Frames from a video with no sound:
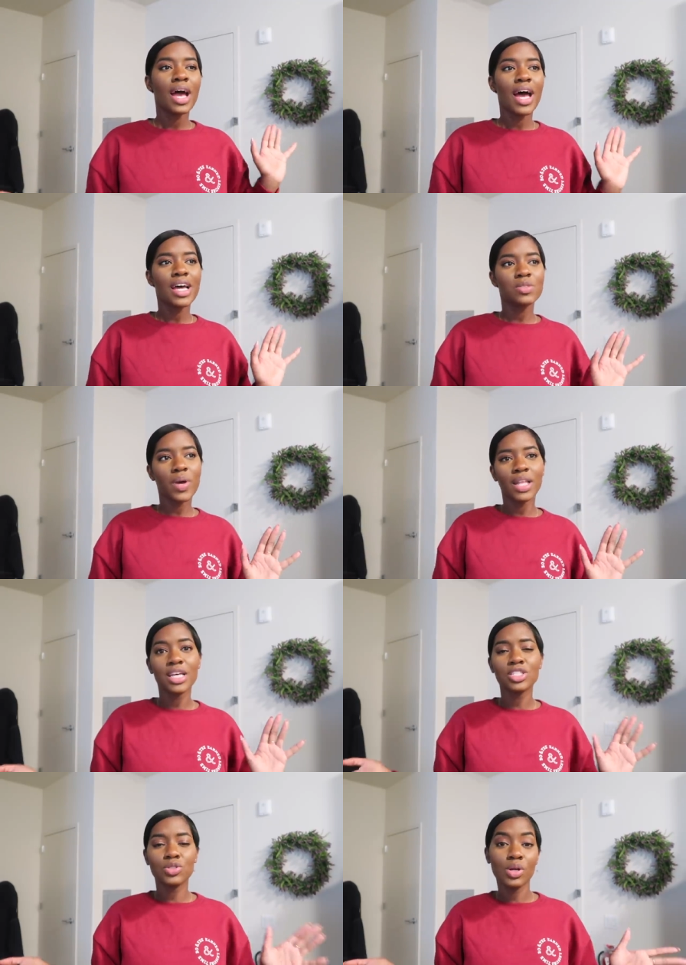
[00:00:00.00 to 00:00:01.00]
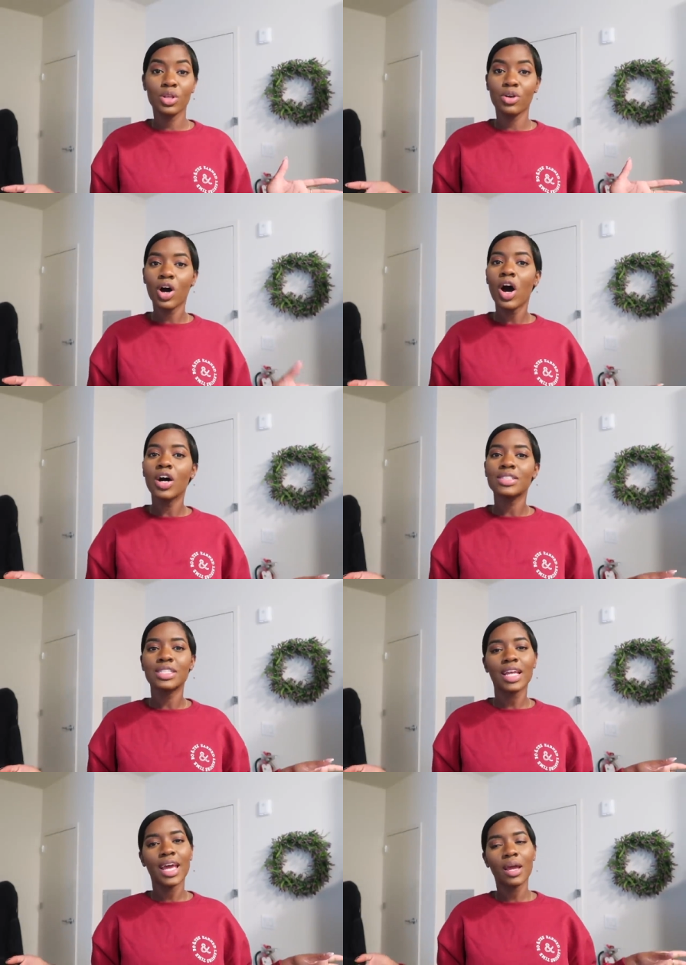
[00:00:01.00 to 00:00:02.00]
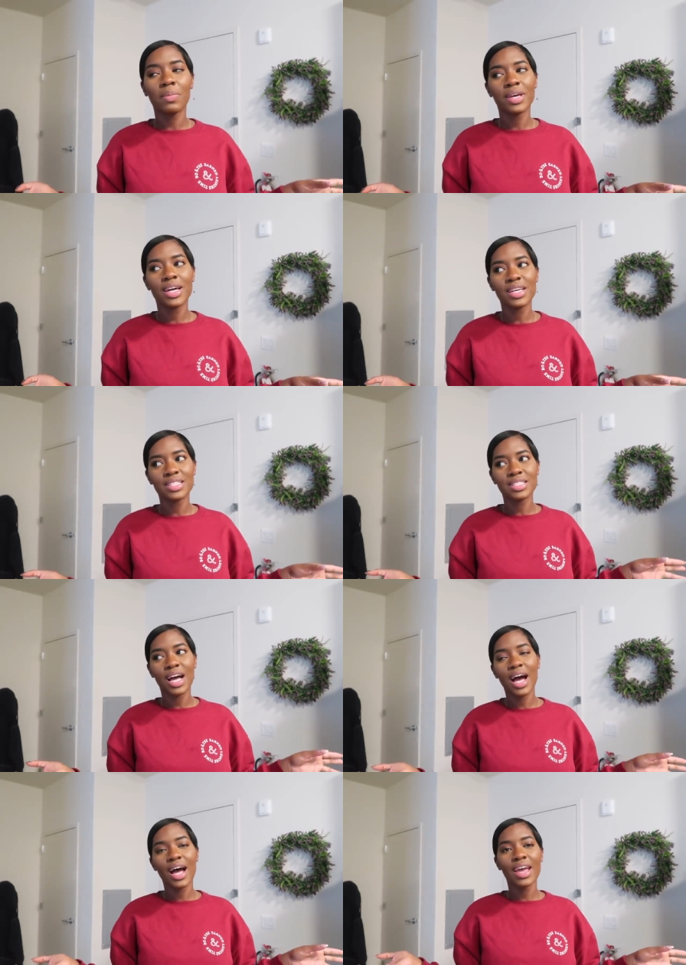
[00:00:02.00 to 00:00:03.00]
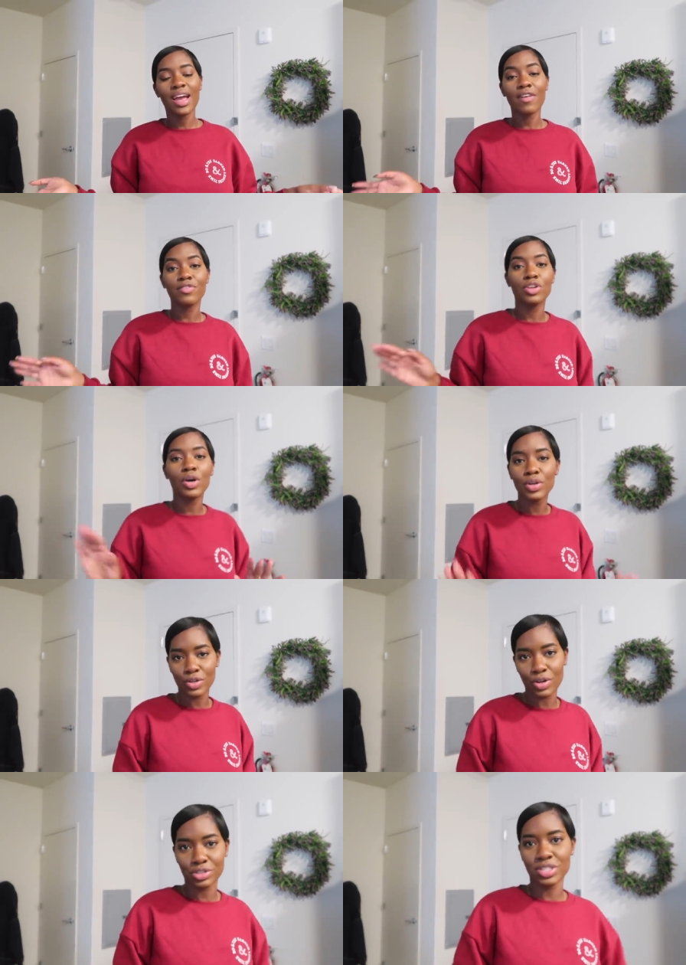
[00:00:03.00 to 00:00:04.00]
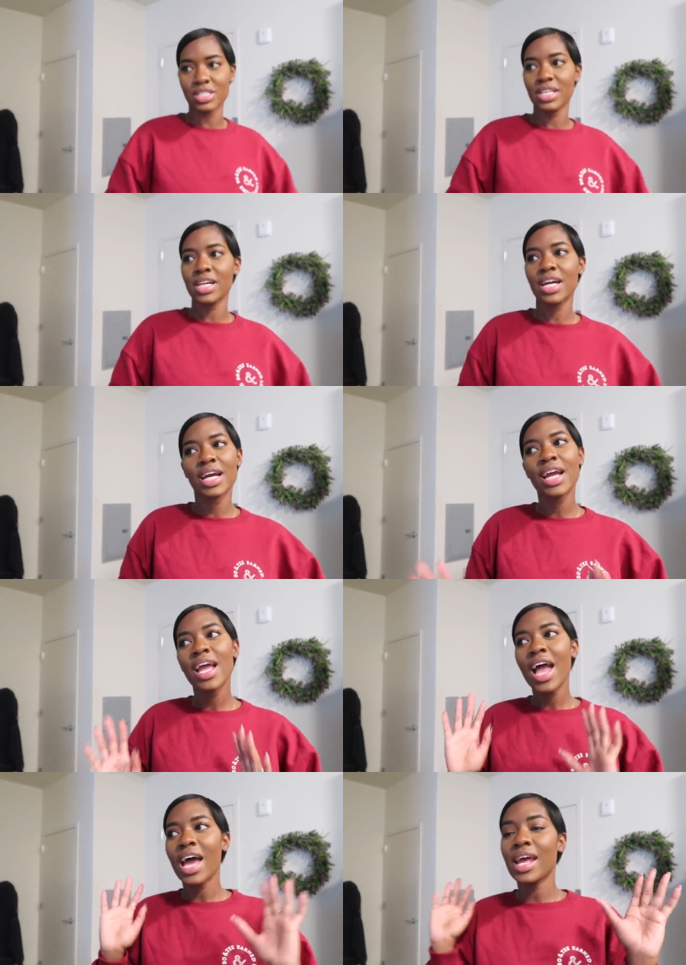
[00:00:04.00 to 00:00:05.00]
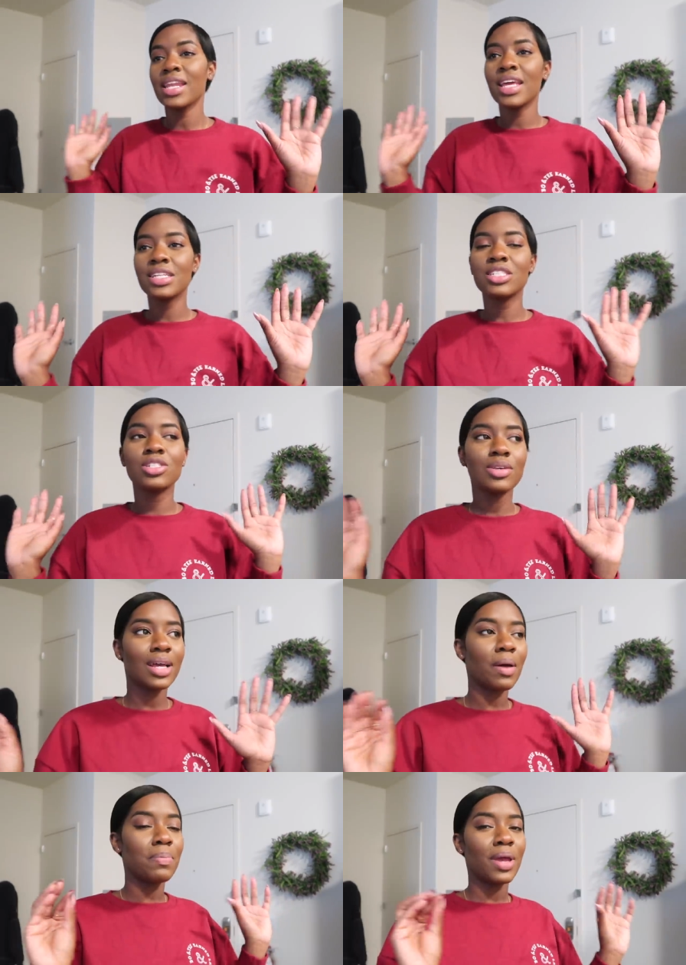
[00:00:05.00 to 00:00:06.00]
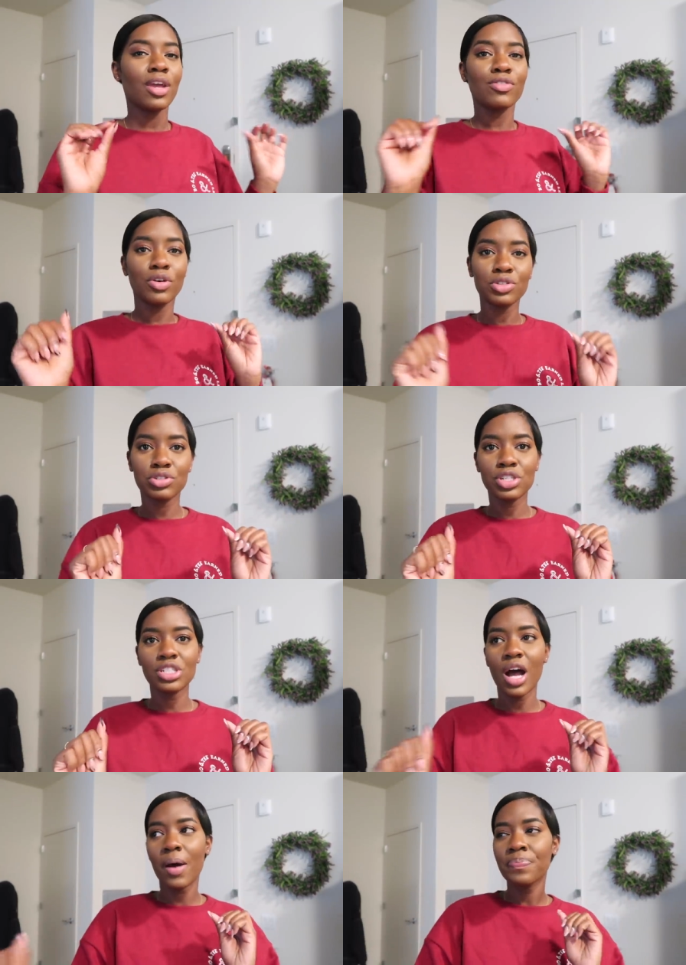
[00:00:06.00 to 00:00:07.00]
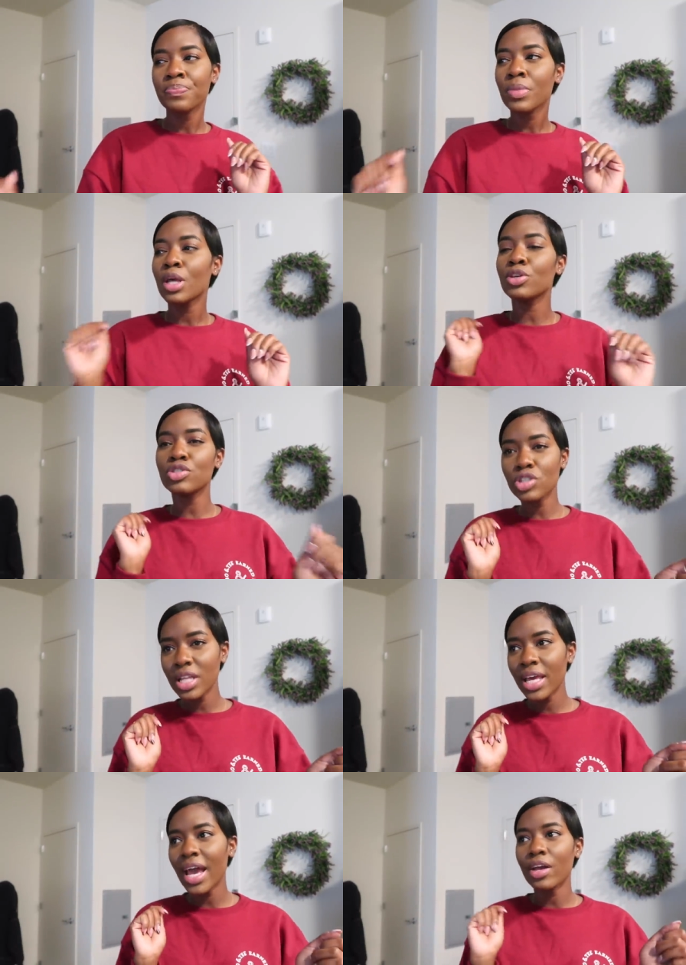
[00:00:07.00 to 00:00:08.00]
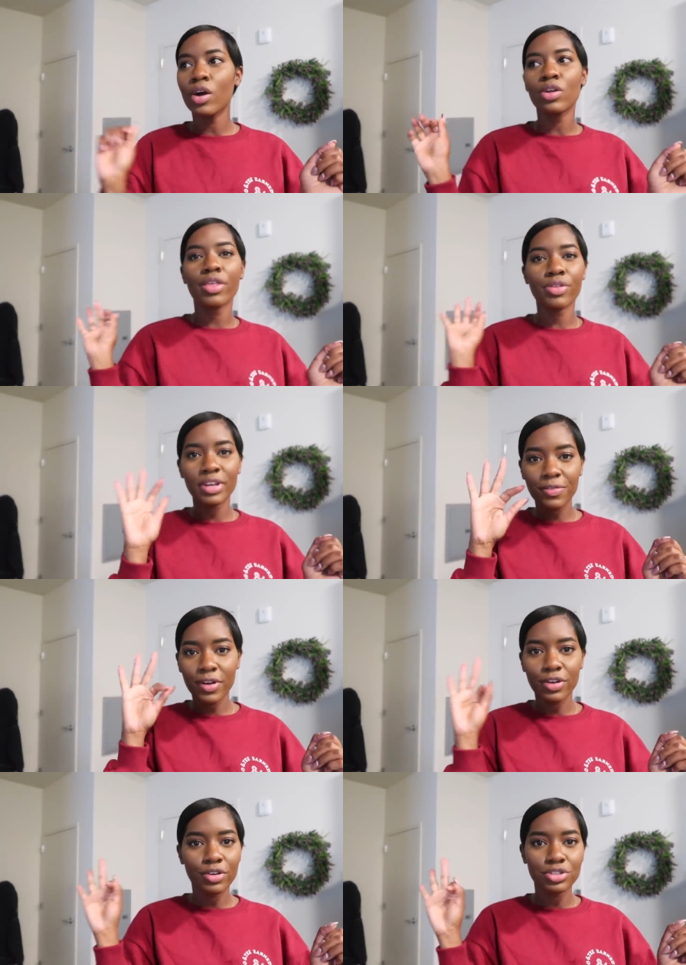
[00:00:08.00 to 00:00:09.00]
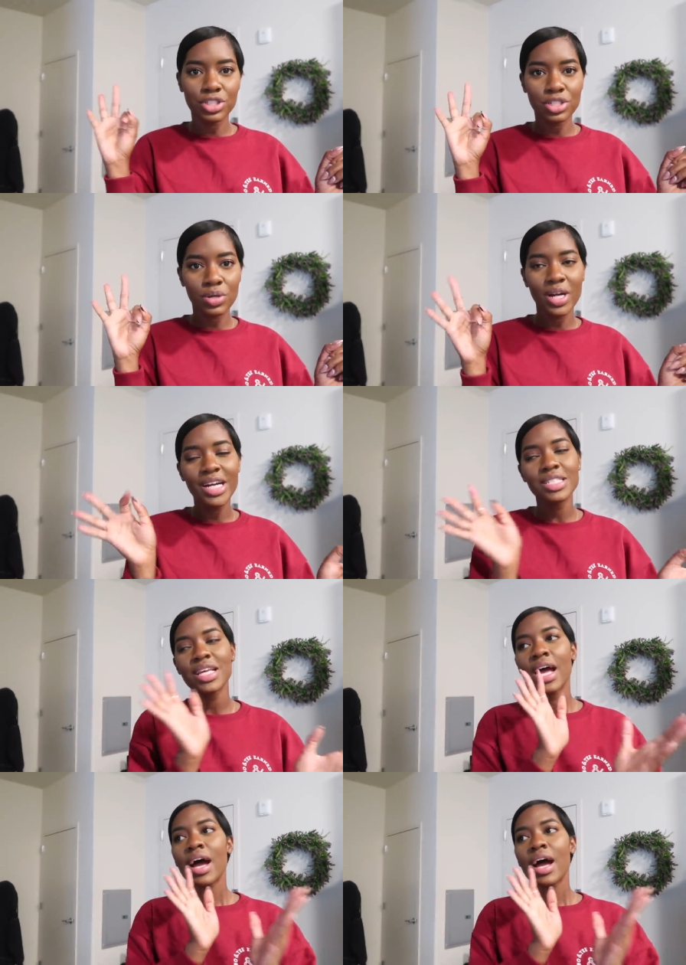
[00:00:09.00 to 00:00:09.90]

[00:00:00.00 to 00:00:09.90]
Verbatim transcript: as well as do a little haul today, because I have no groceries here and I need to do like a big grocery shop. Usually I go to three different grocery stores,